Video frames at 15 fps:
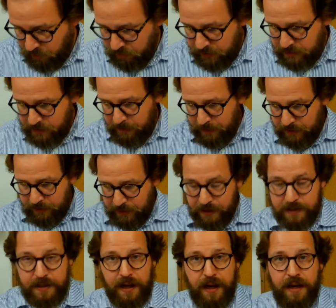go to Timothy
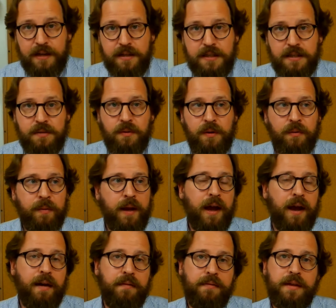and Titus, where we
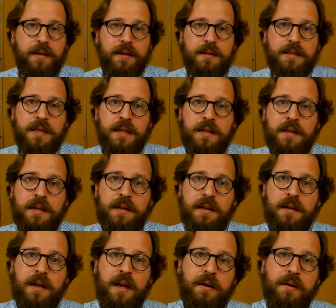have these
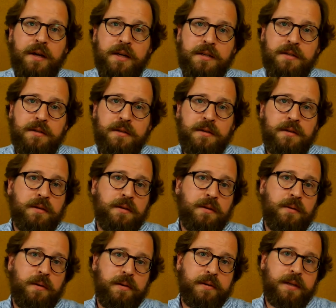character
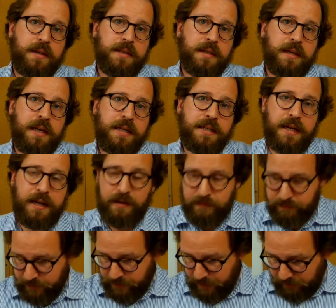qualities laid down
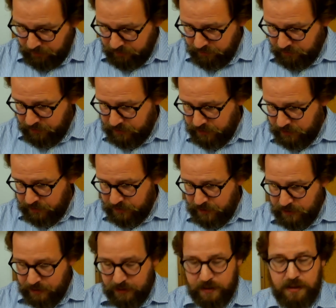for elders and
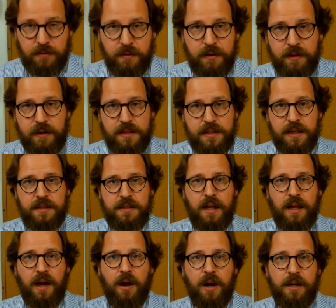deacons, where it says
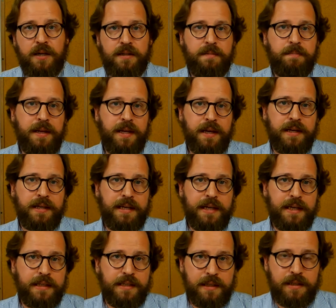they aren't to be
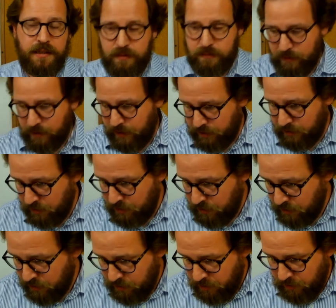addicted to wine,
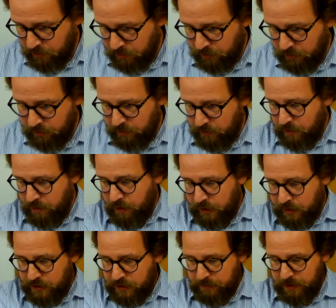or they're
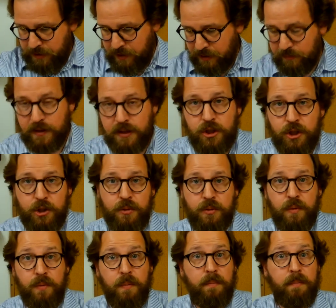not to be given
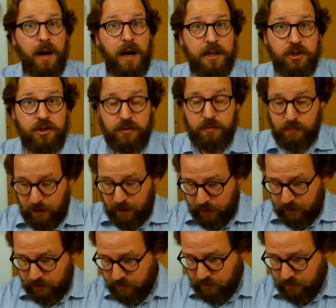to much wine